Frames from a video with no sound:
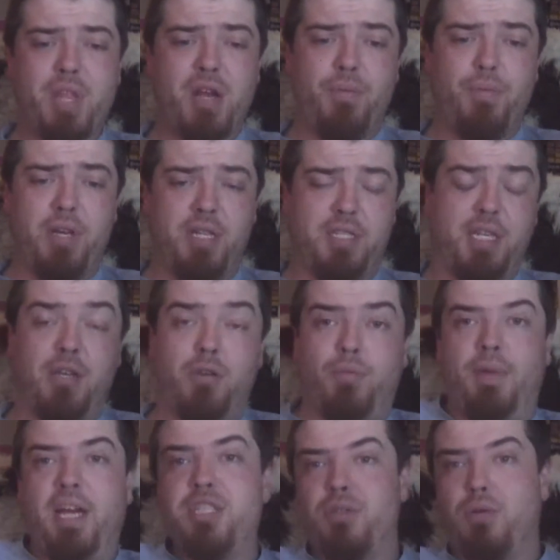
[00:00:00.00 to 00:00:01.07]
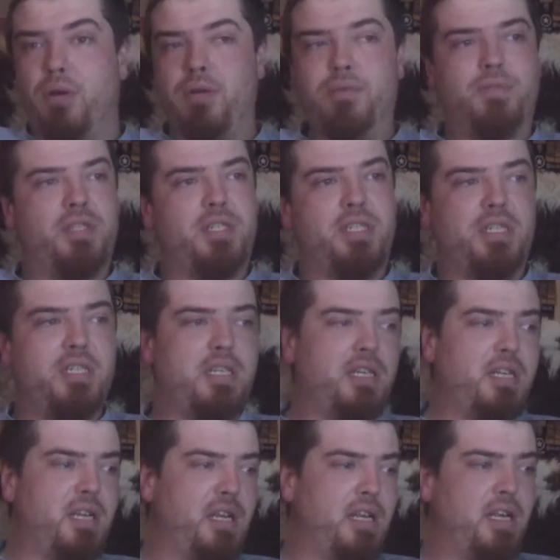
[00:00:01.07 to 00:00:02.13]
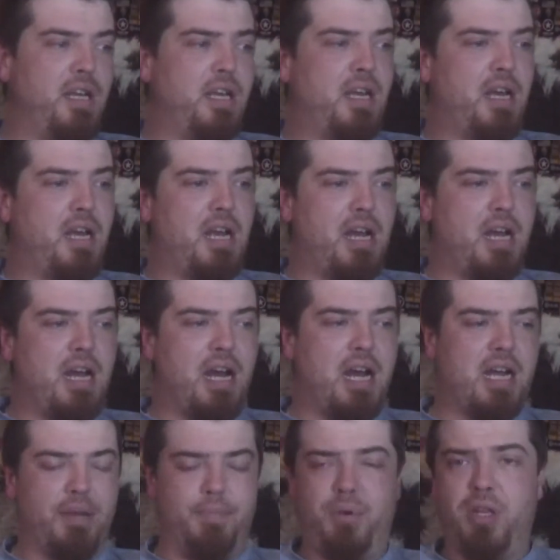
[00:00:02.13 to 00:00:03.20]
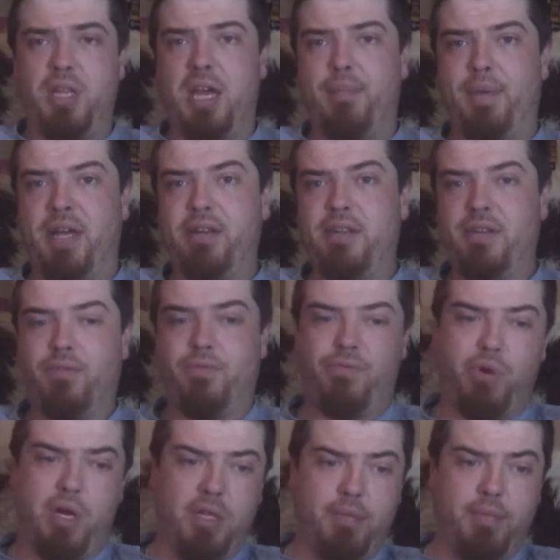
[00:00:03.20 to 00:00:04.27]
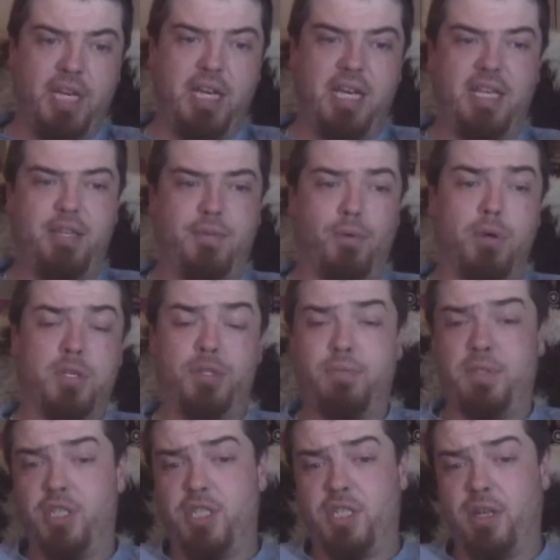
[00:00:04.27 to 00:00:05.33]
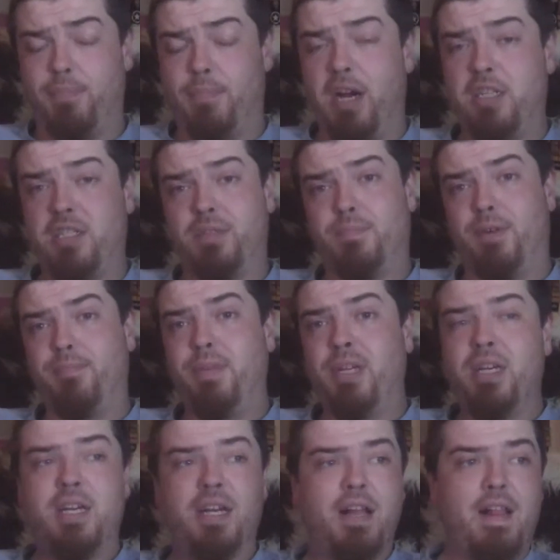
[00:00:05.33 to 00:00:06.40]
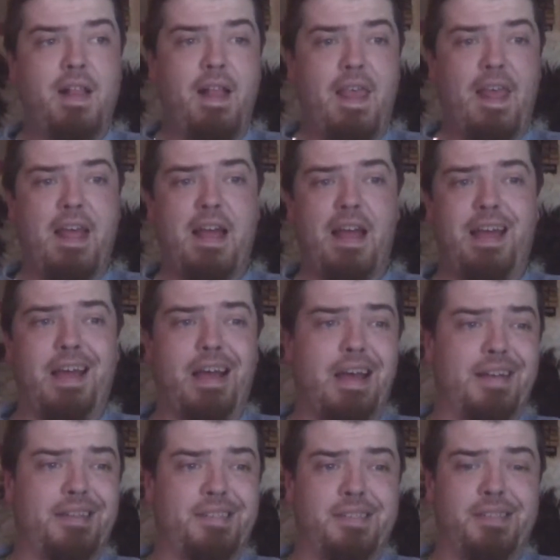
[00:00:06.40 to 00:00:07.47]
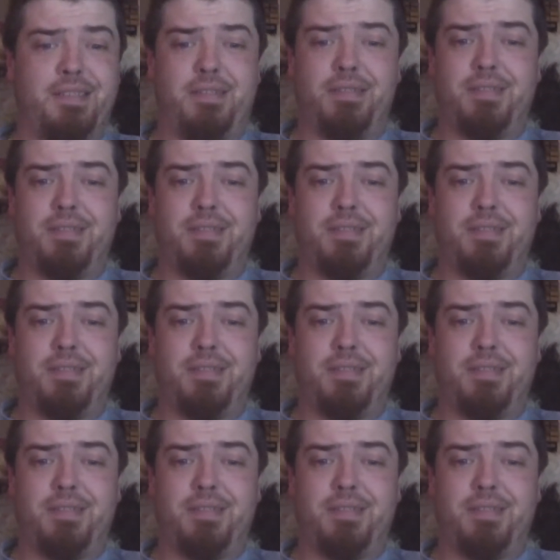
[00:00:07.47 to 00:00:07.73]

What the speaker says: Where the single mesh coils, I can put them in, run them at 80 watts, which is the maximum, and